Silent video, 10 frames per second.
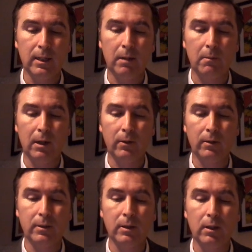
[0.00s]
the
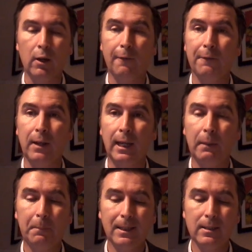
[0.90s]
amount of
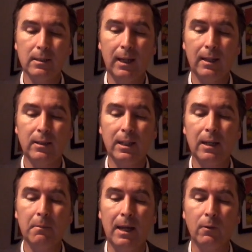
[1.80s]
lipids, and the
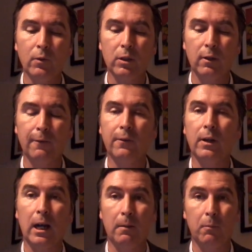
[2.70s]
amount of
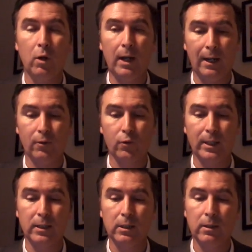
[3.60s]

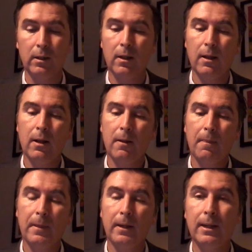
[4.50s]
carbohydrates.
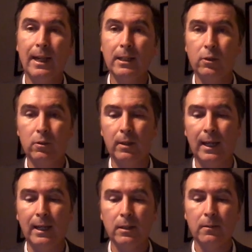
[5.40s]
Then next to
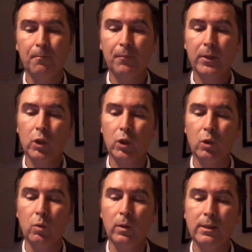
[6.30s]
that,
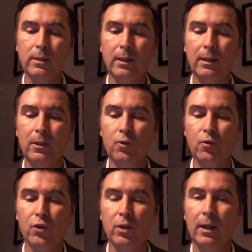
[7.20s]
you will see the
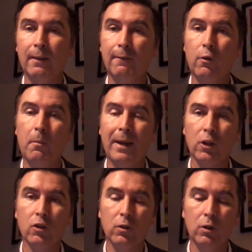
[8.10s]
nutritional
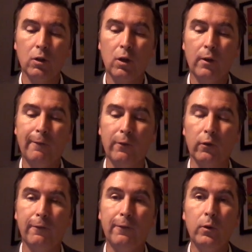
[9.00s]
information
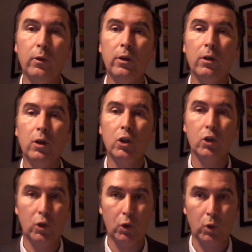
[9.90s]
for food
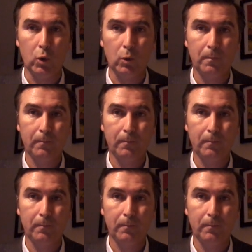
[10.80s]
2.